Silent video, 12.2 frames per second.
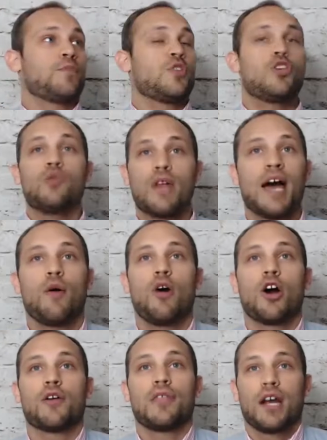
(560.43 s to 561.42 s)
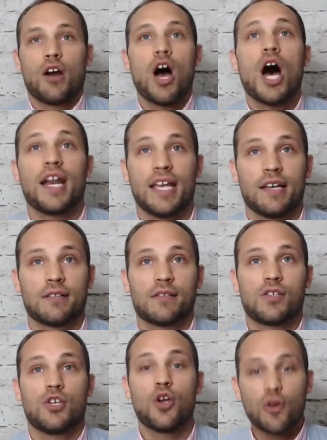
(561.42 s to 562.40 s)
you now are their
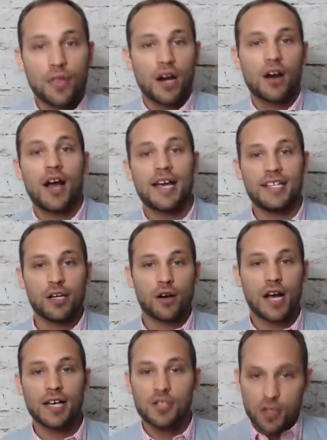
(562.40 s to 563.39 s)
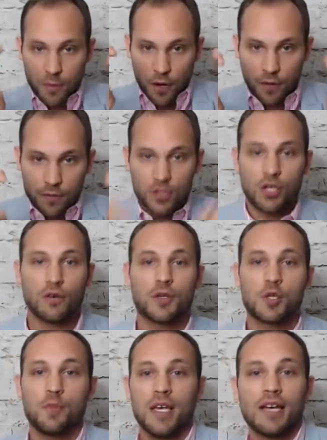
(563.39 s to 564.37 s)
audience. You're their ideal customer, so to
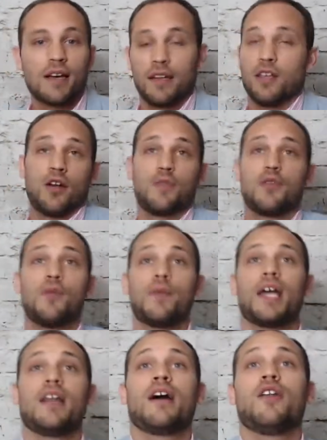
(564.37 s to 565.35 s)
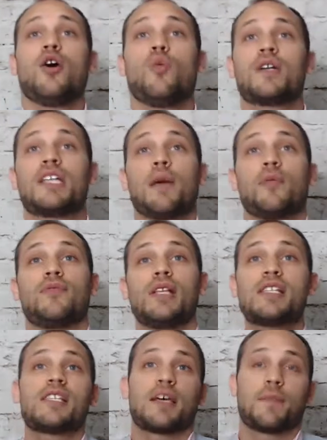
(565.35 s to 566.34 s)
speak. You might not know what type of
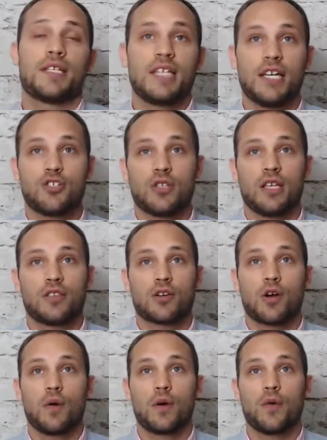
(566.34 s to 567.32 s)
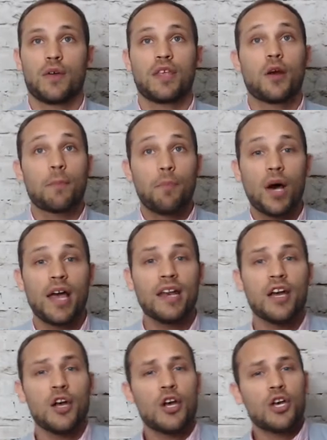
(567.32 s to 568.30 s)
list segmentation that they're going with here, but
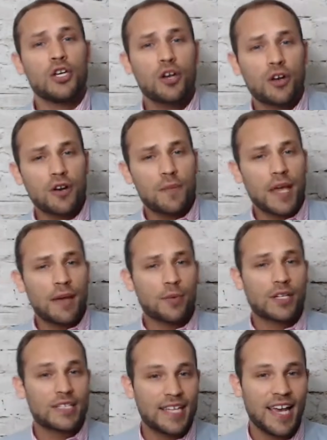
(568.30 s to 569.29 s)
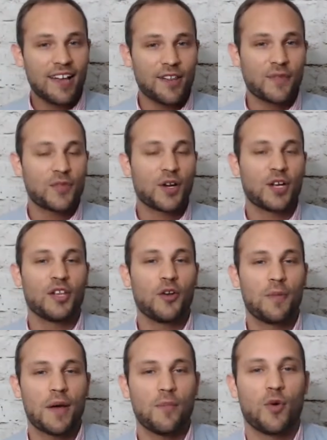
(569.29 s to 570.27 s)
you're going to be able to tell if they're a little
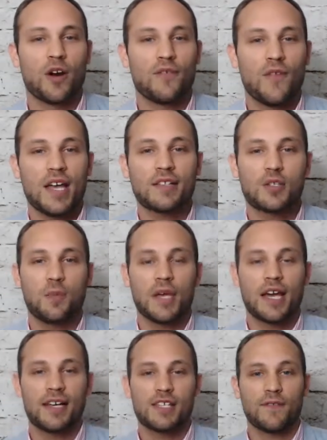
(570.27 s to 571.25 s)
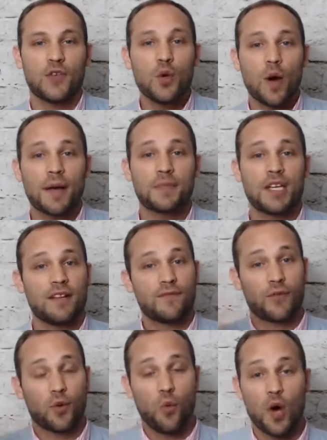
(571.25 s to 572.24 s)
bit more advanced, because if you opted in
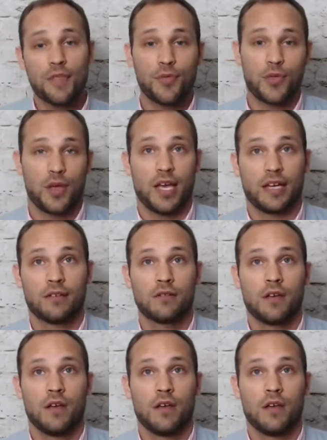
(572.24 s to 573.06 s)
for one thing,